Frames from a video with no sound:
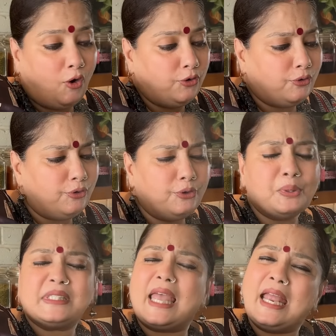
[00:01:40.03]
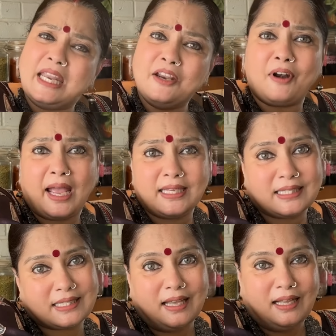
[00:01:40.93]
you could use any
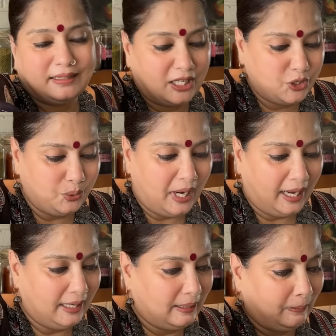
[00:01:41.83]
rice that you like.